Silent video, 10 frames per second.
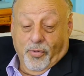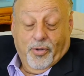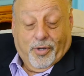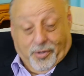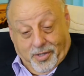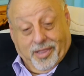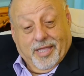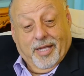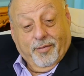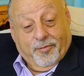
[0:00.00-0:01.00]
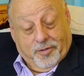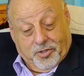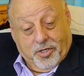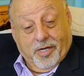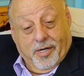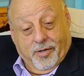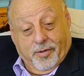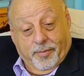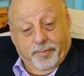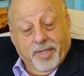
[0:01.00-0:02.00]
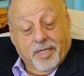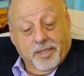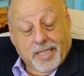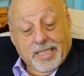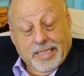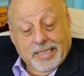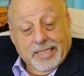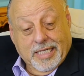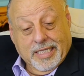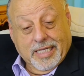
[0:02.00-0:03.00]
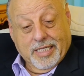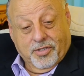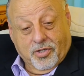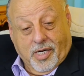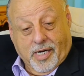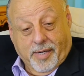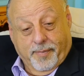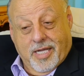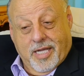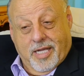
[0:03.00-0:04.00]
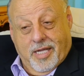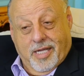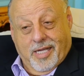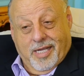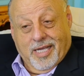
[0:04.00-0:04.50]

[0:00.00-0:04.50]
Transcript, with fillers: The good thing for Gerald, because I didn't take that job, he